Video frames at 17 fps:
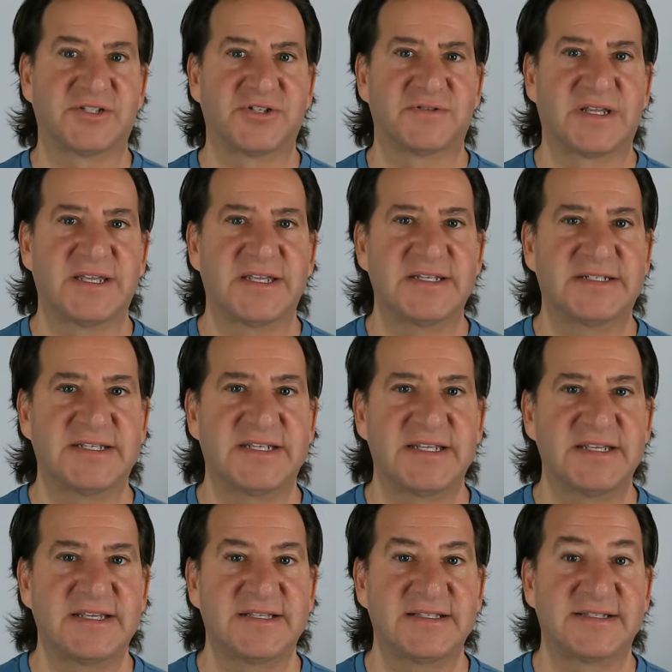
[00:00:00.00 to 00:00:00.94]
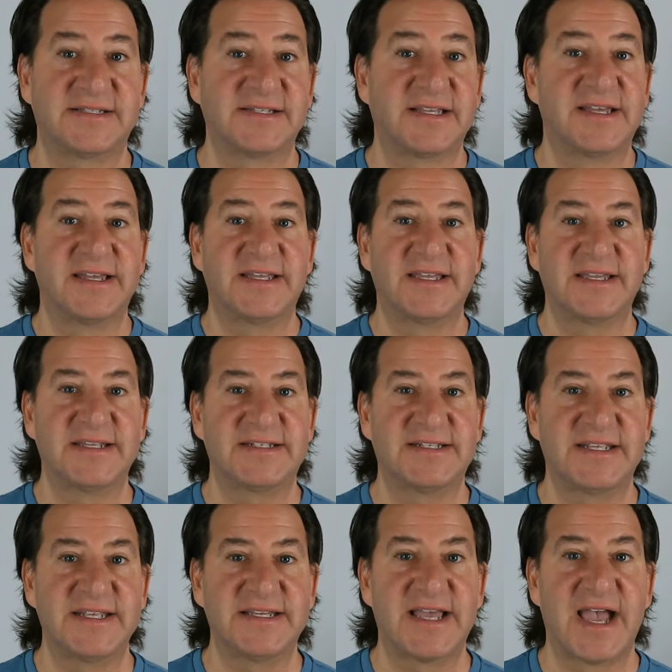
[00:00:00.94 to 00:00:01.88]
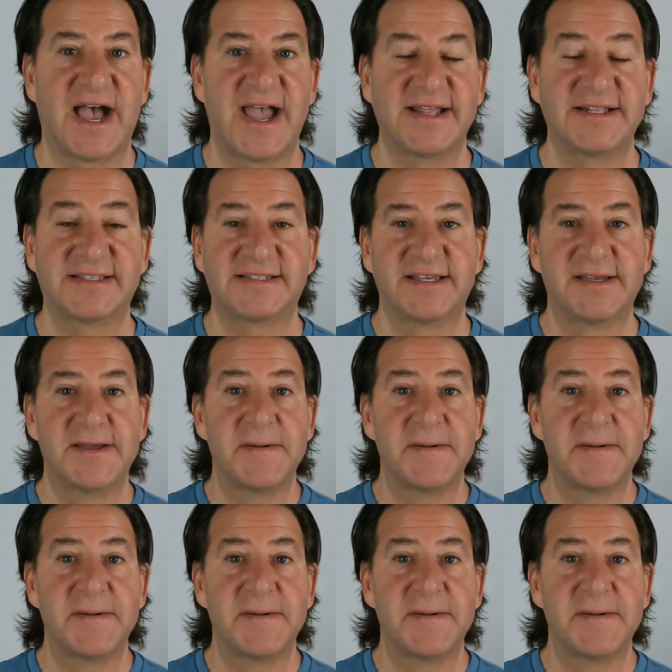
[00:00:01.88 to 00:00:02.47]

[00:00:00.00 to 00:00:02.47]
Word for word: your ETs, ET guides,